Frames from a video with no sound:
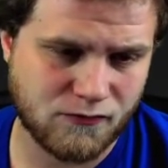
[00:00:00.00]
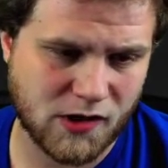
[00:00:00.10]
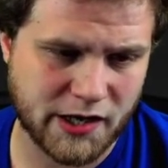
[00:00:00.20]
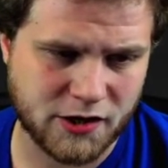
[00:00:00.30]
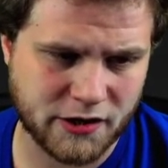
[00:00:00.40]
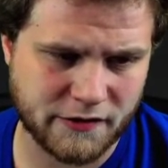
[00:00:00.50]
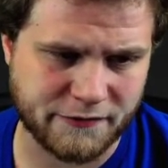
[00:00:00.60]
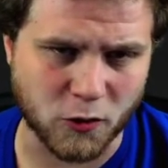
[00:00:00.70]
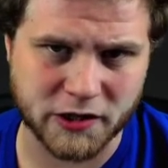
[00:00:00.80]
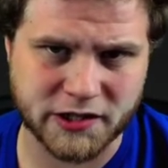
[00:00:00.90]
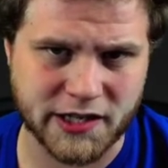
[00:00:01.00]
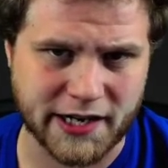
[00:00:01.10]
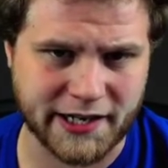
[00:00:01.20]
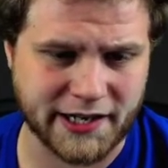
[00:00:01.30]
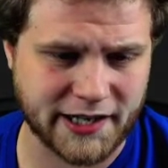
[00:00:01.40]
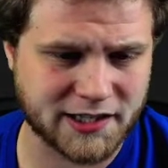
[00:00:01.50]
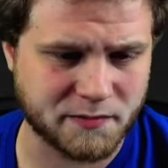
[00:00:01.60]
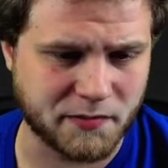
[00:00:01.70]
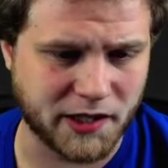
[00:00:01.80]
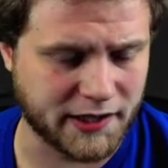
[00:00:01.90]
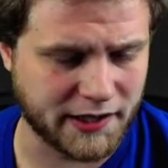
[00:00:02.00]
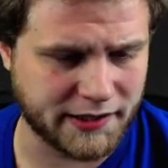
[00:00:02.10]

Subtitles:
I could have forced that, I guess, but I